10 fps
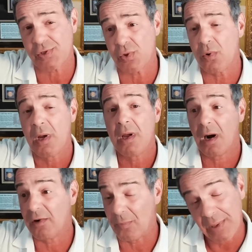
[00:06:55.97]
who
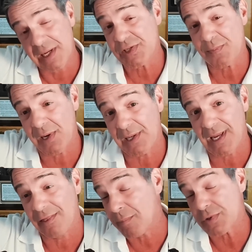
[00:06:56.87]
are the biggest money
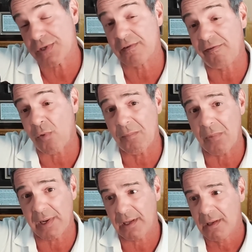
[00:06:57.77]
and the most informed
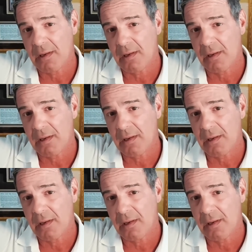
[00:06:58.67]
money,